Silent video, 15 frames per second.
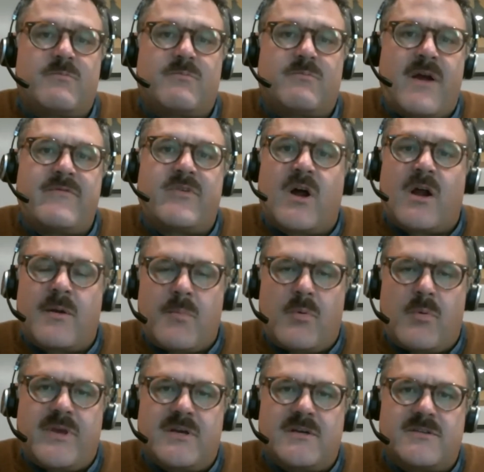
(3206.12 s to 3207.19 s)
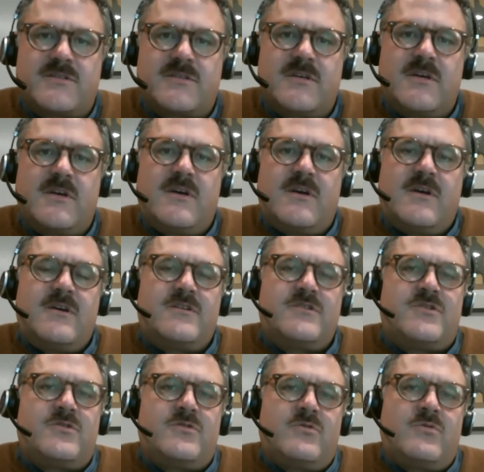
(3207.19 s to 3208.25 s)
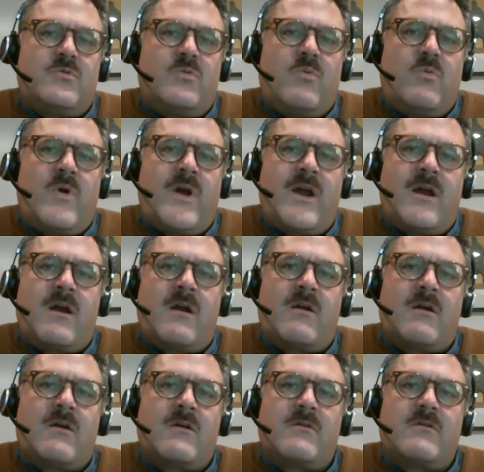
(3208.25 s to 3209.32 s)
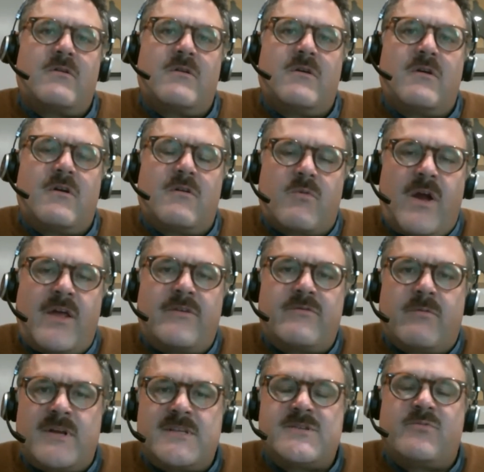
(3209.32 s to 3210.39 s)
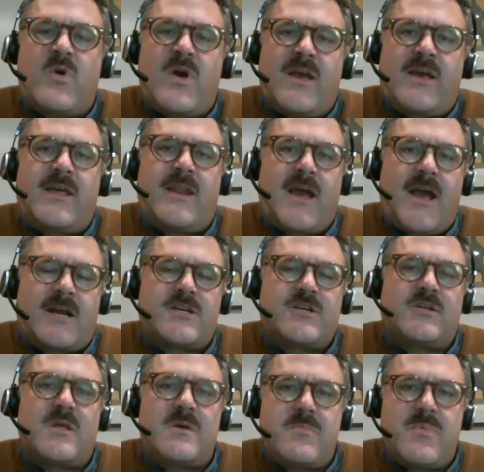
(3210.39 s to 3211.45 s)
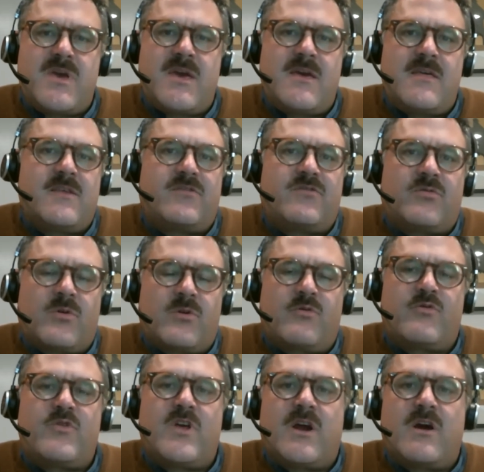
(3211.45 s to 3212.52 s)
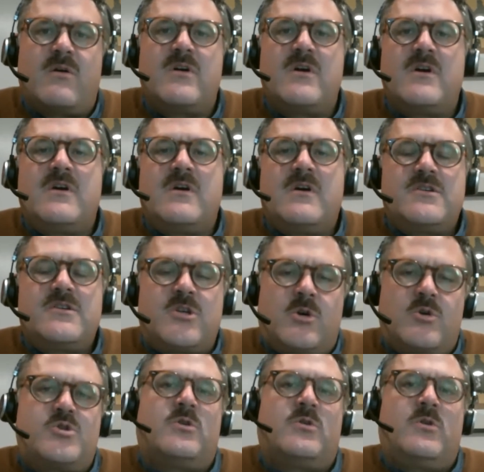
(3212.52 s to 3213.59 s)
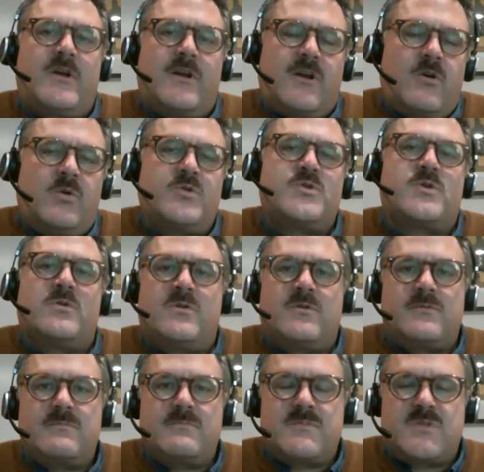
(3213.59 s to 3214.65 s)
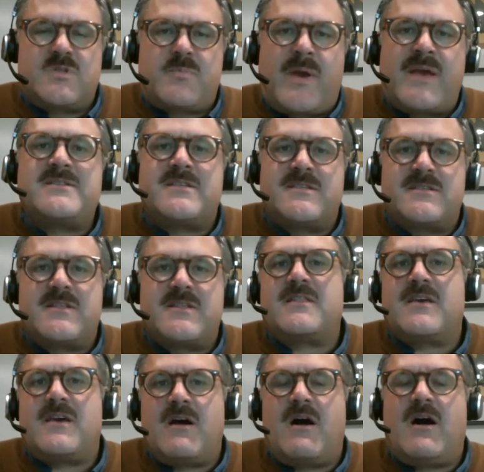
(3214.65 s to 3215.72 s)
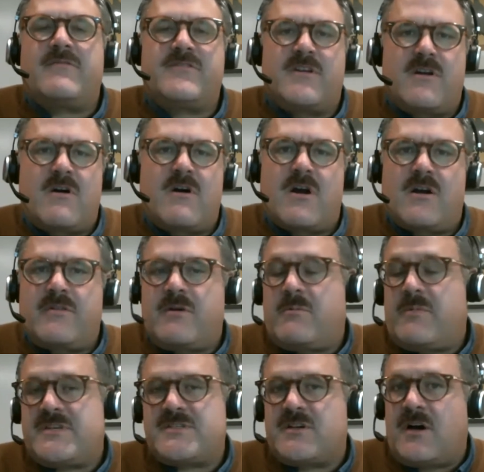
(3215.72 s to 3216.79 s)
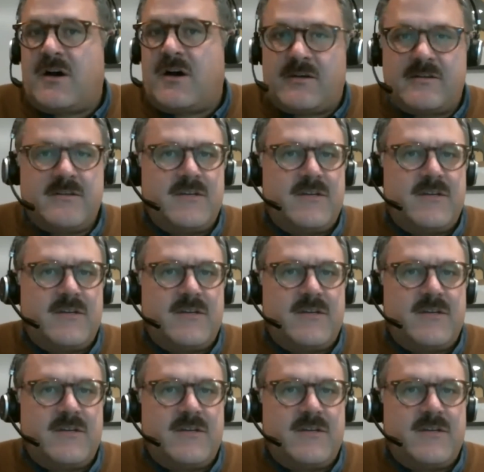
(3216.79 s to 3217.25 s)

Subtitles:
private automobiles to where rights of way can actually be the sort of social and cultural spaces that they often are, that we saw